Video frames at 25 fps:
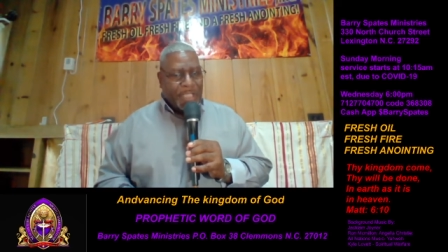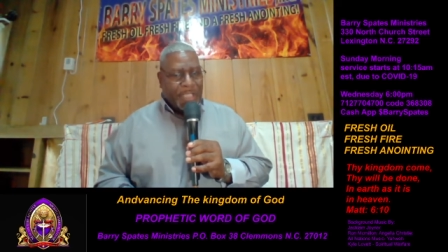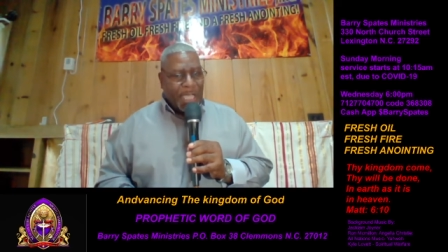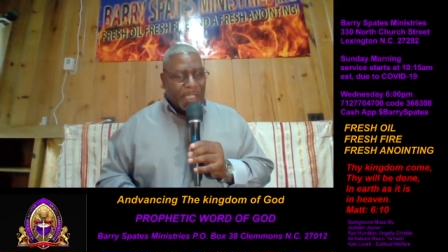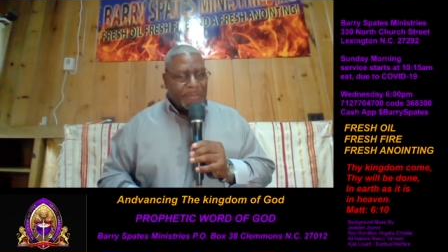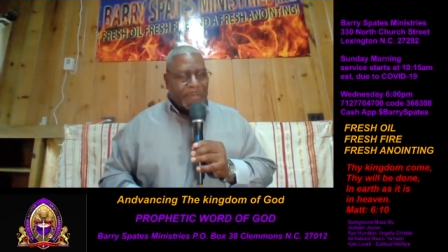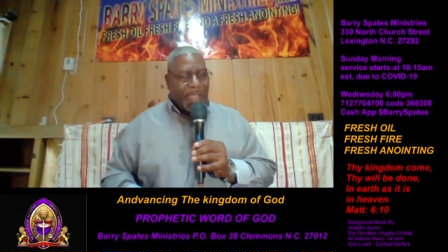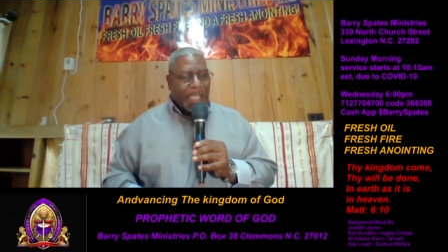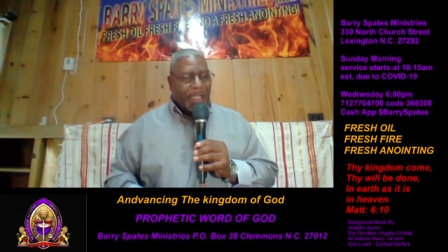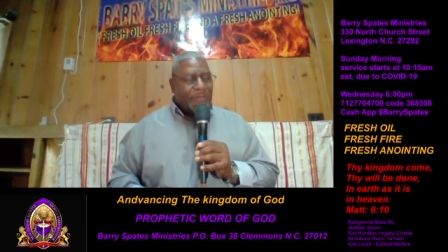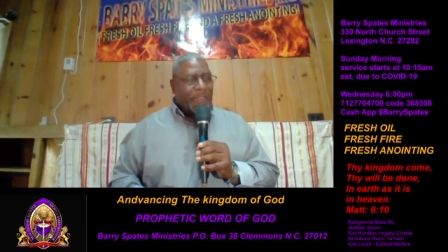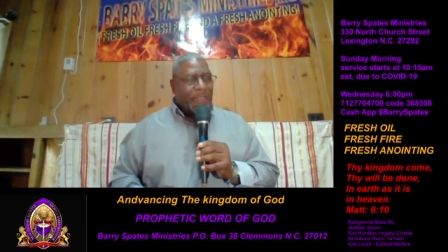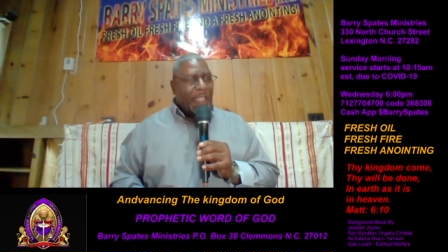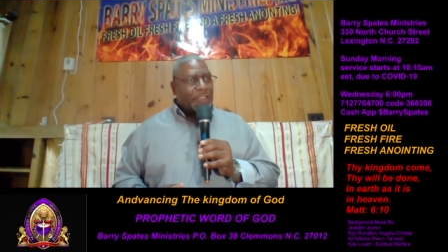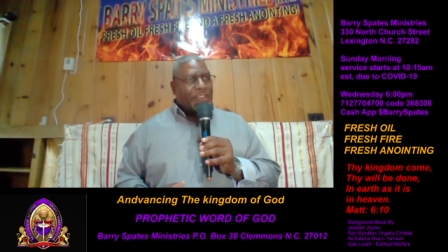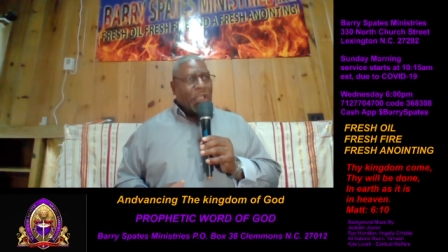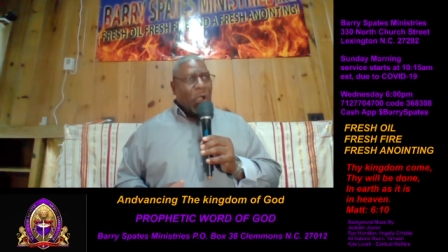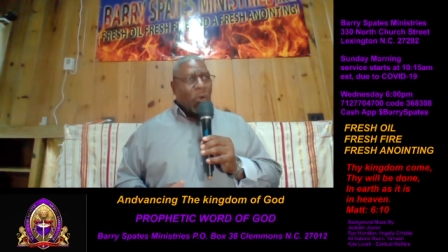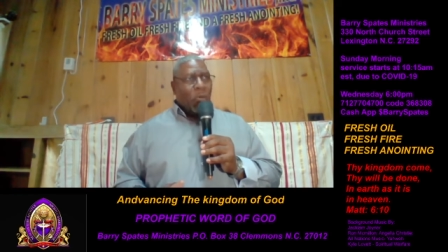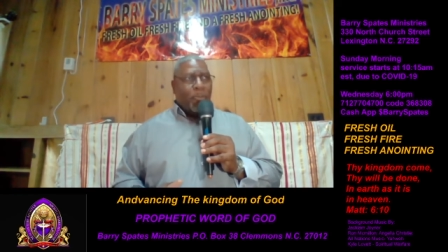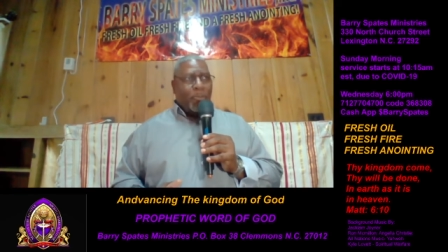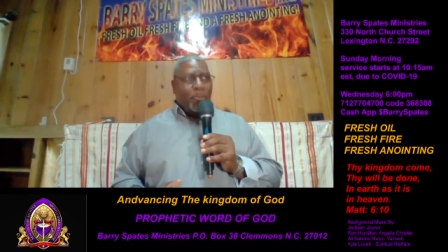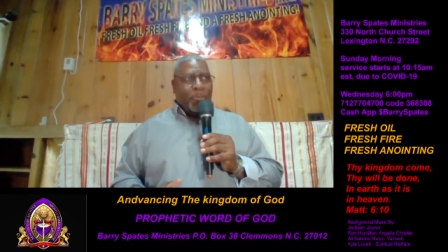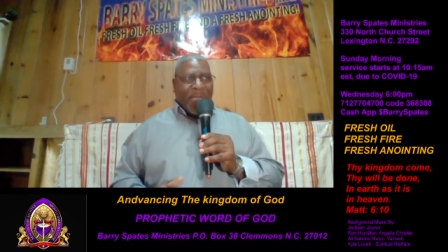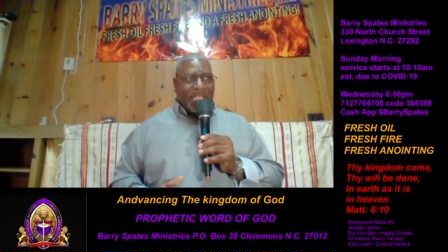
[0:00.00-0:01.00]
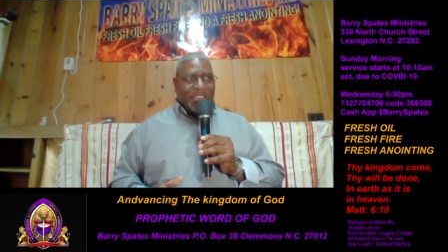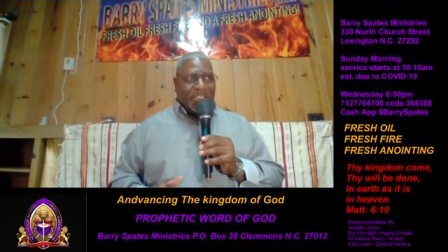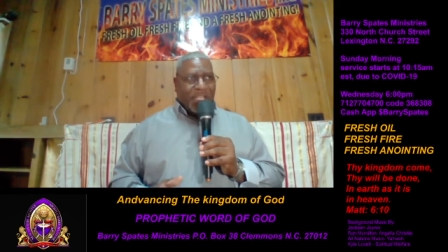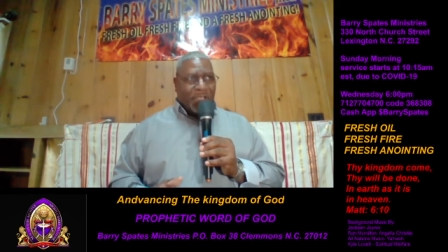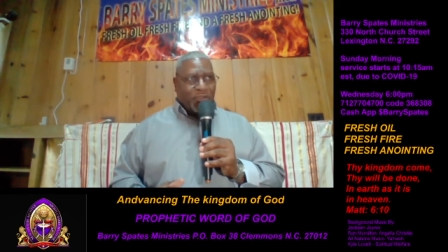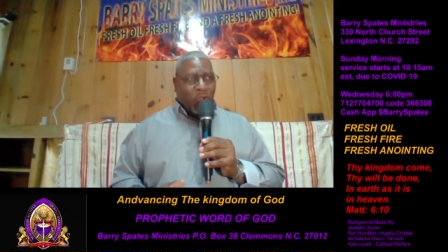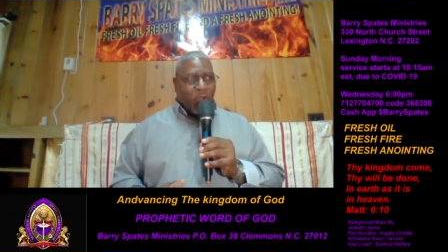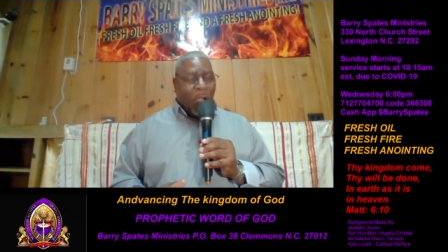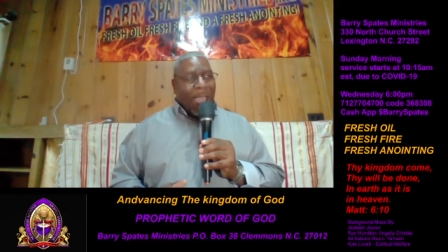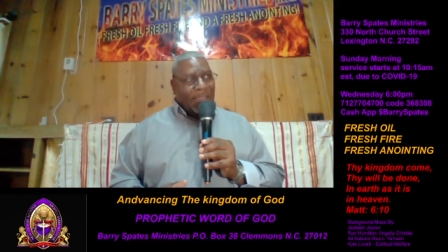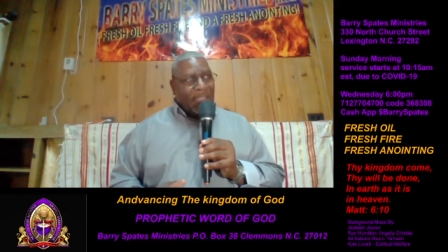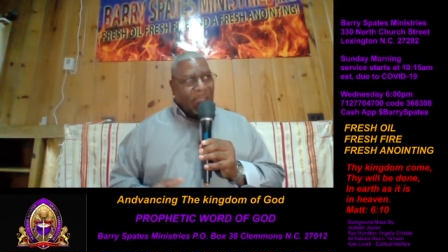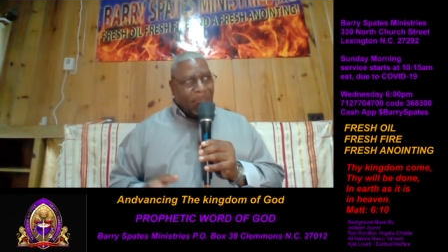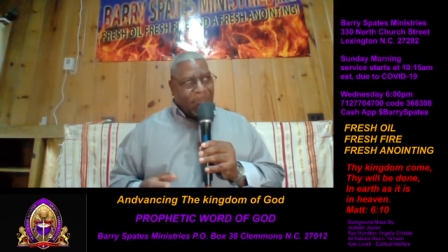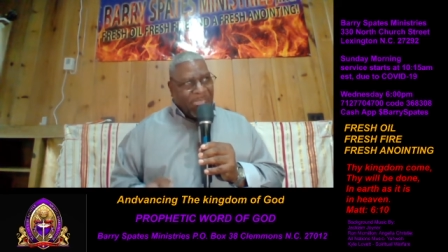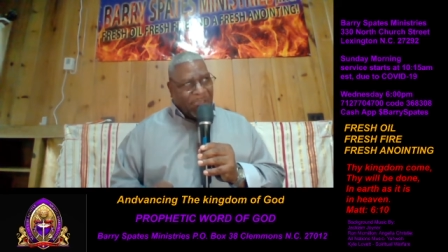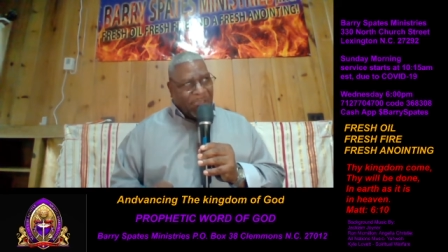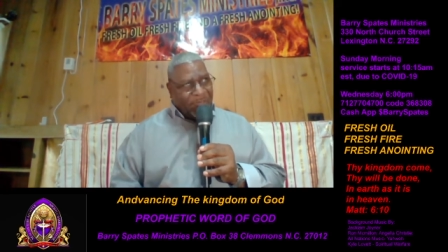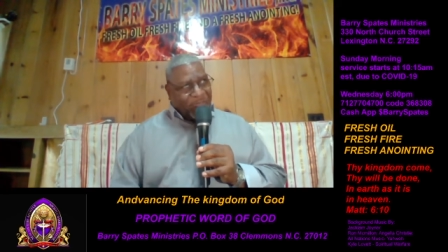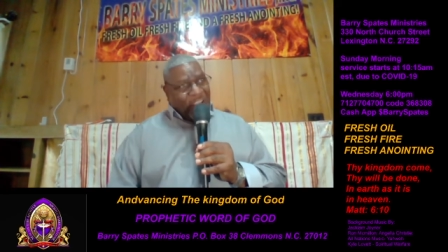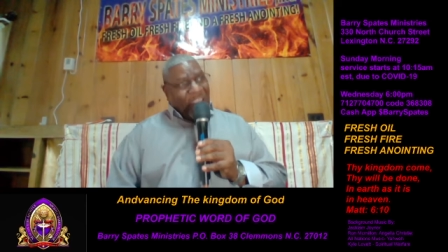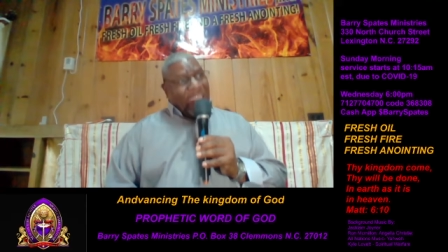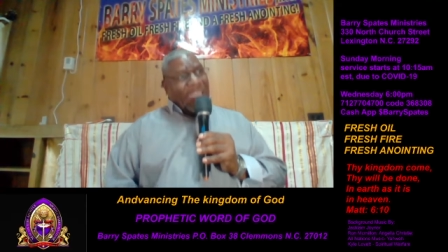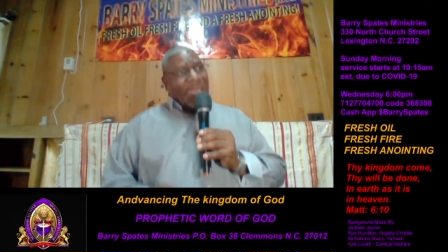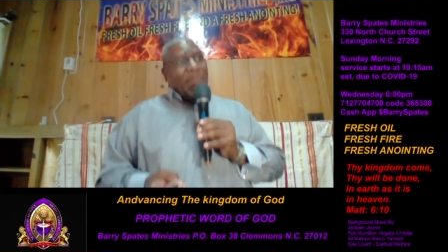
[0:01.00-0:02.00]
they're so busy trying to be
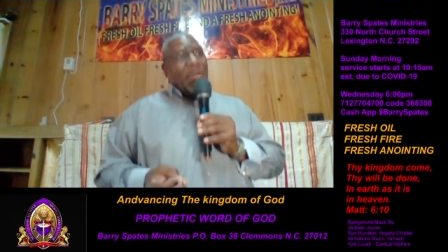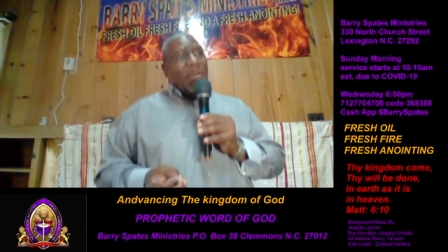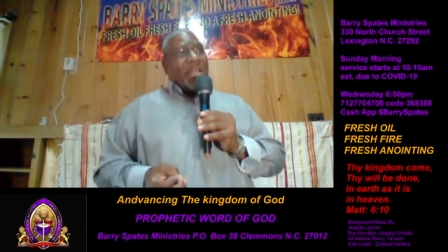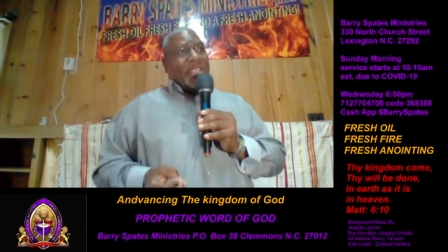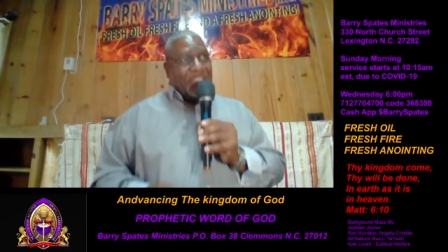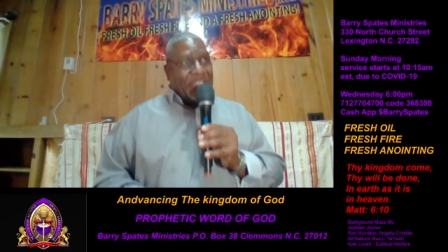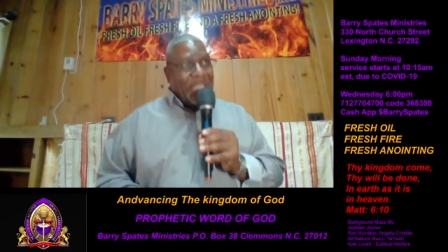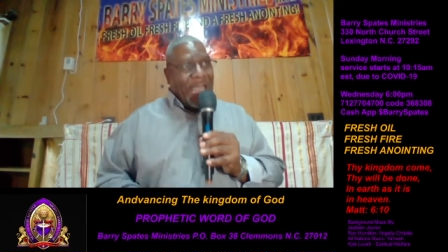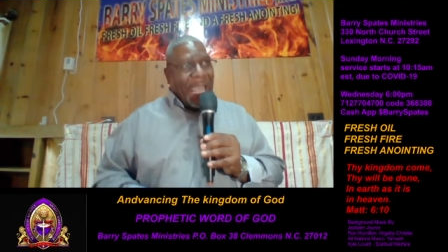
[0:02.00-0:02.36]
famous